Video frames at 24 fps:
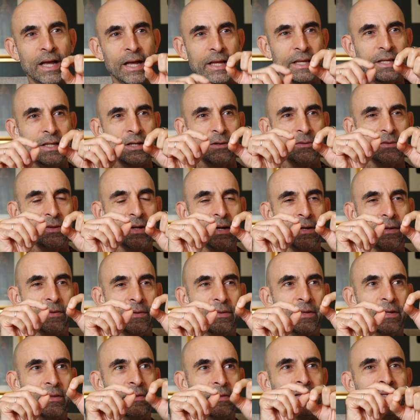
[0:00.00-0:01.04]
you know,
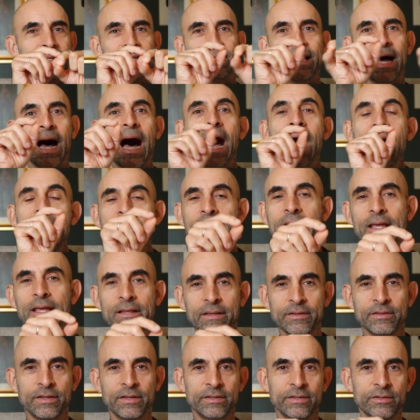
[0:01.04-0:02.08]
the
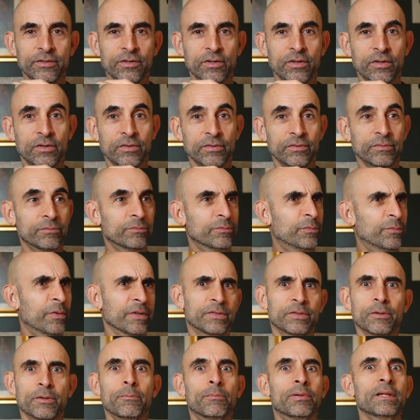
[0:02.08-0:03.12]
dying
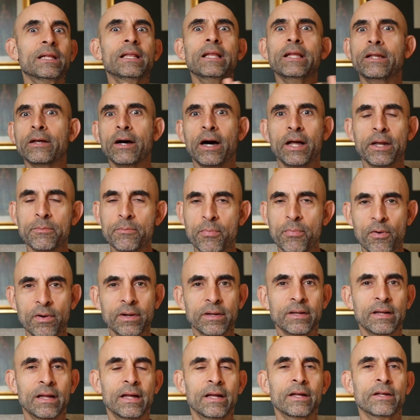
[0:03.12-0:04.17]
was completely not
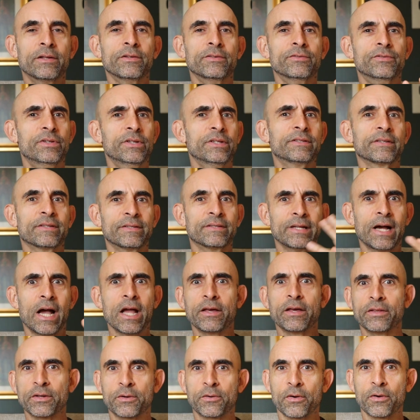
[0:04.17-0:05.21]
important. Jesus
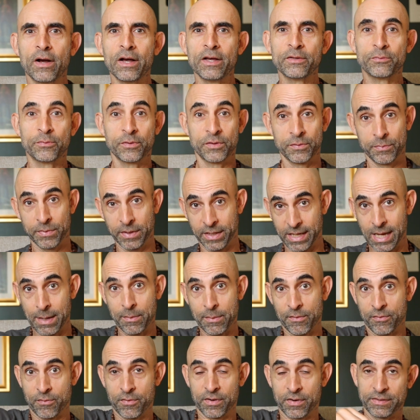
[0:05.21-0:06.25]
died on the cross, which became,
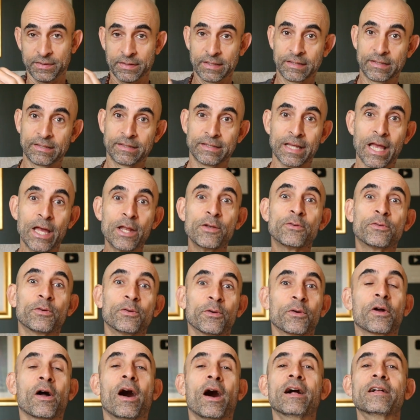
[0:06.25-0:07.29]
of course, the
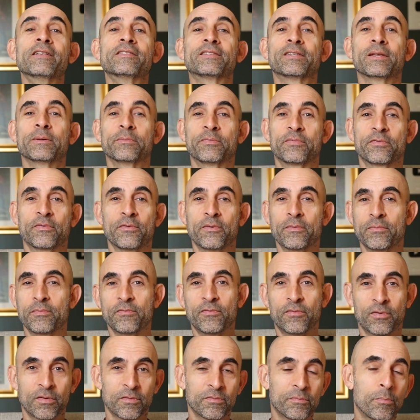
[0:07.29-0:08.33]
central concept for
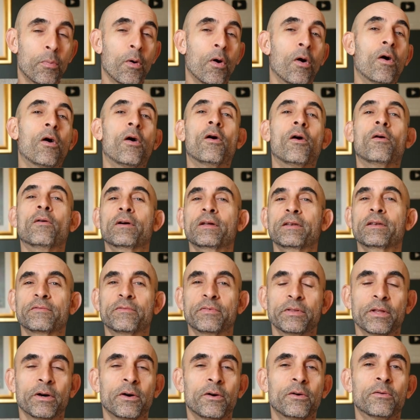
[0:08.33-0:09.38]
Paul and
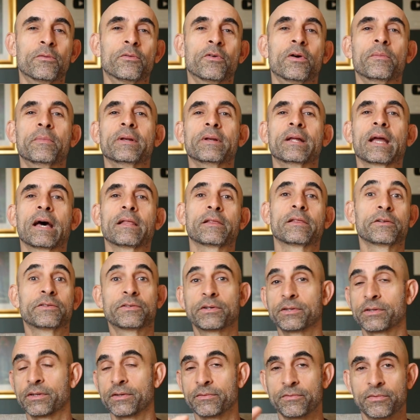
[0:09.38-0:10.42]
for the whole Roman Catholic
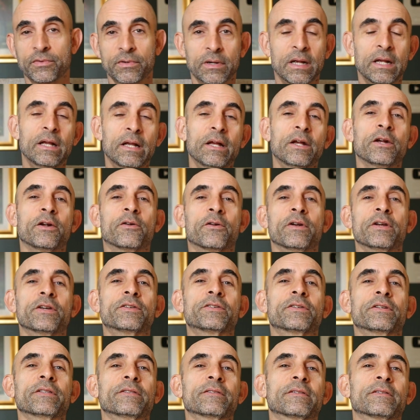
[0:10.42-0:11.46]
Church and for
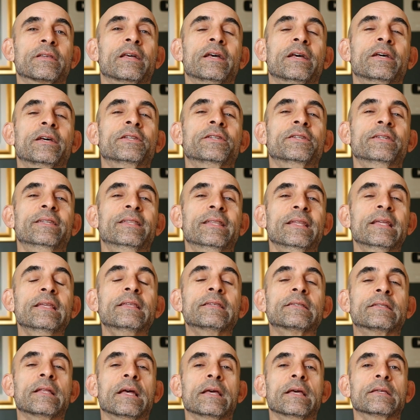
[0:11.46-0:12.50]
Christians
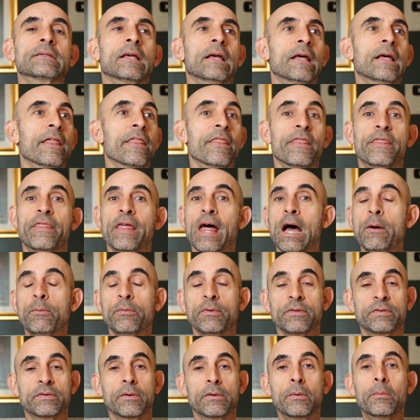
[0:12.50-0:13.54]
these days. That
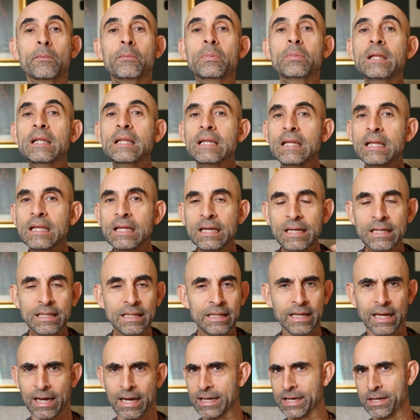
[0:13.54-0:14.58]
was
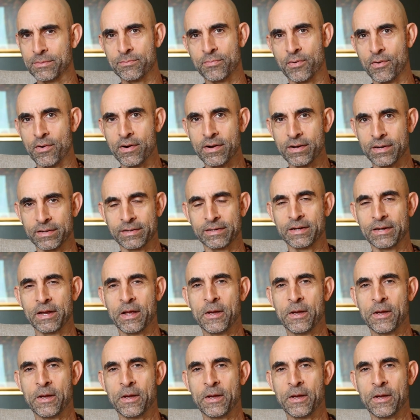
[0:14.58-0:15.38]
completely unimportant,